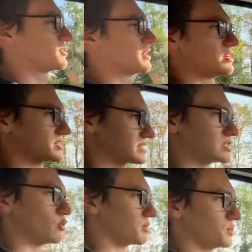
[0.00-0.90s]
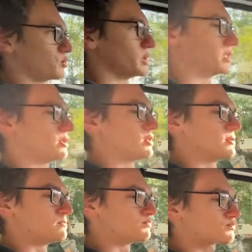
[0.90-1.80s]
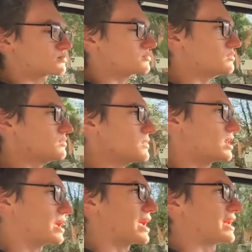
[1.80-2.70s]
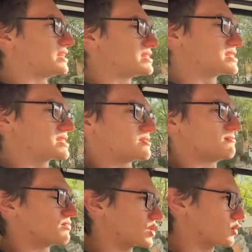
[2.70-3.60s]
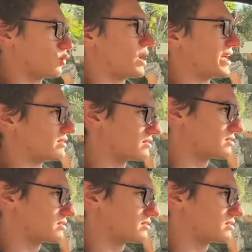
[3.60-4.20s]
There's no in between. And it's quite